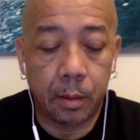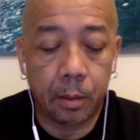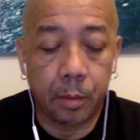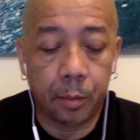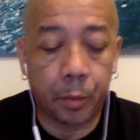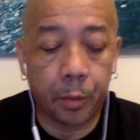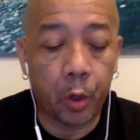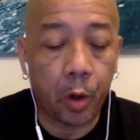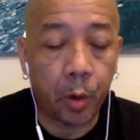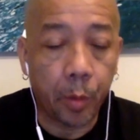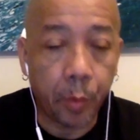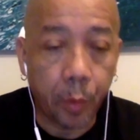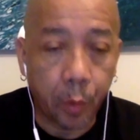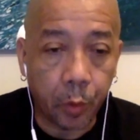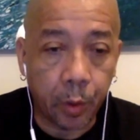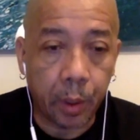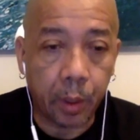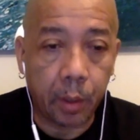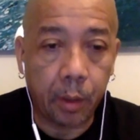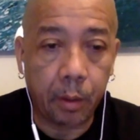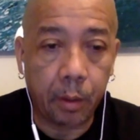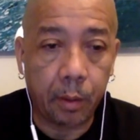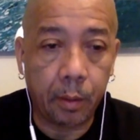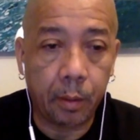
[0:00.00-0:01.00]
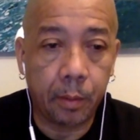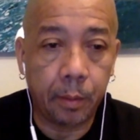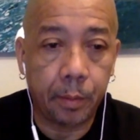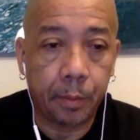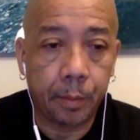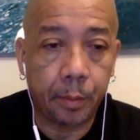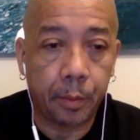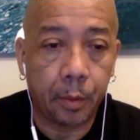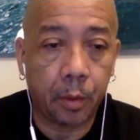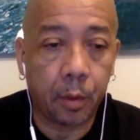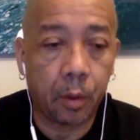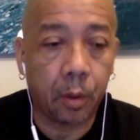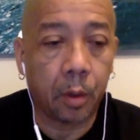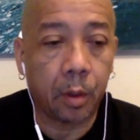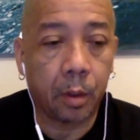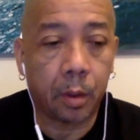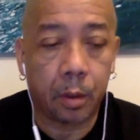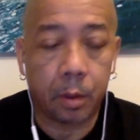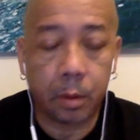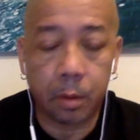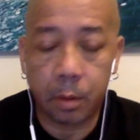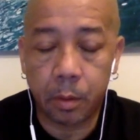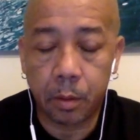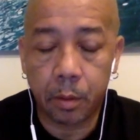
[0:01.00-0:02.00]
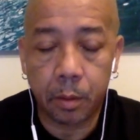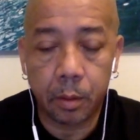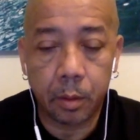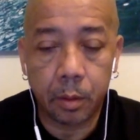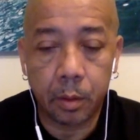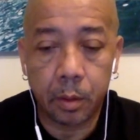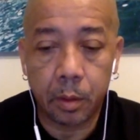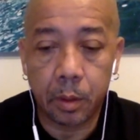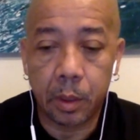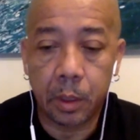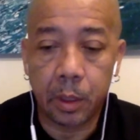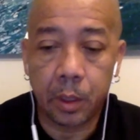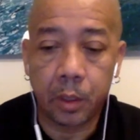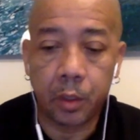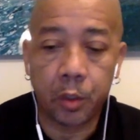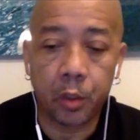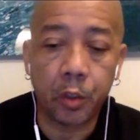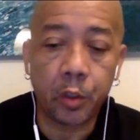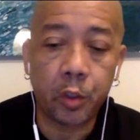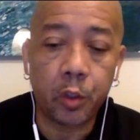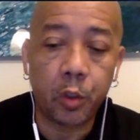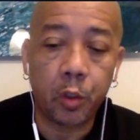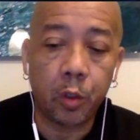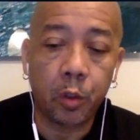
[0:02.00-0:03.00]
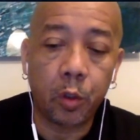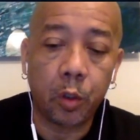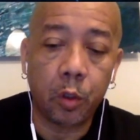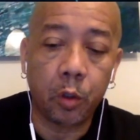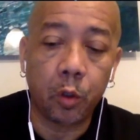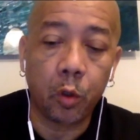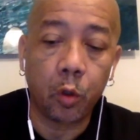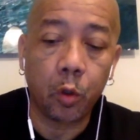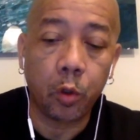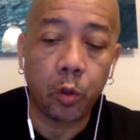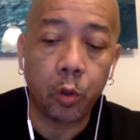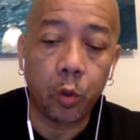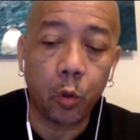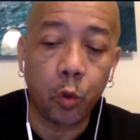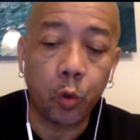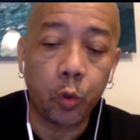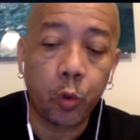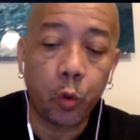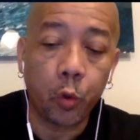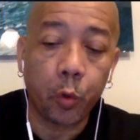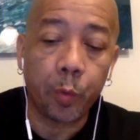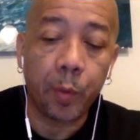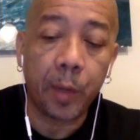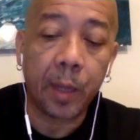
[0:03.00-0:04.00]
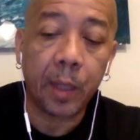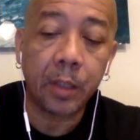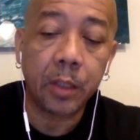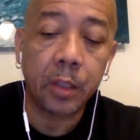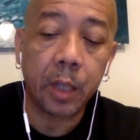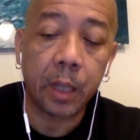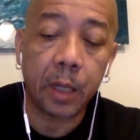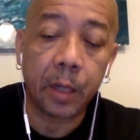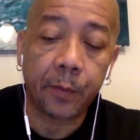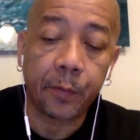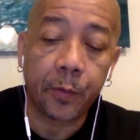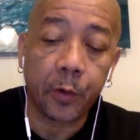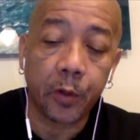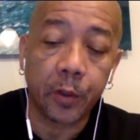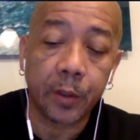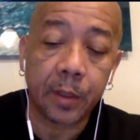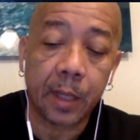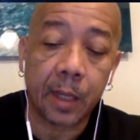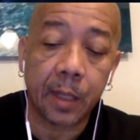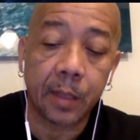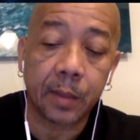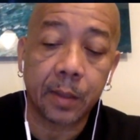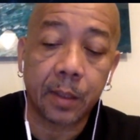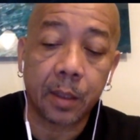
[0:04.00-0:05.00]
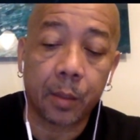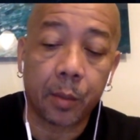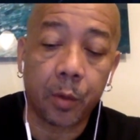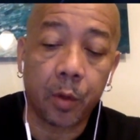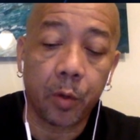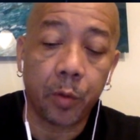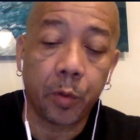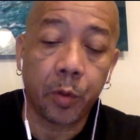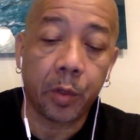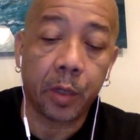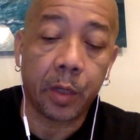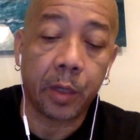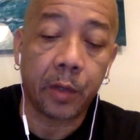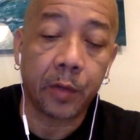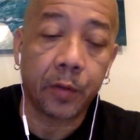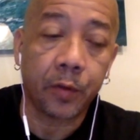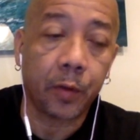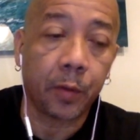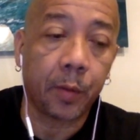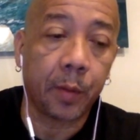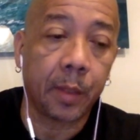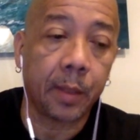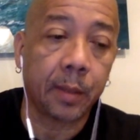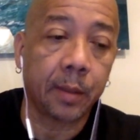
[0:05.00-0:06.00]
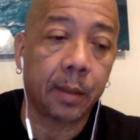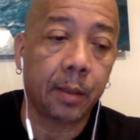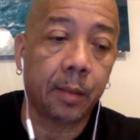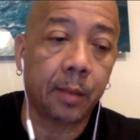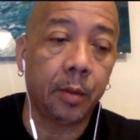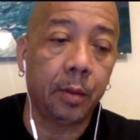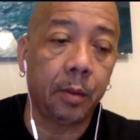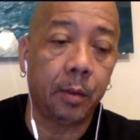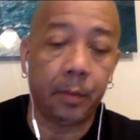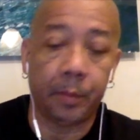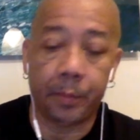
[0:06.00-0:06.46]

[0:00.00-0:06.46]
Bermuda. Oh, hmm. just you, you two Black Chiney first dance in a Bermuda. You saw that, but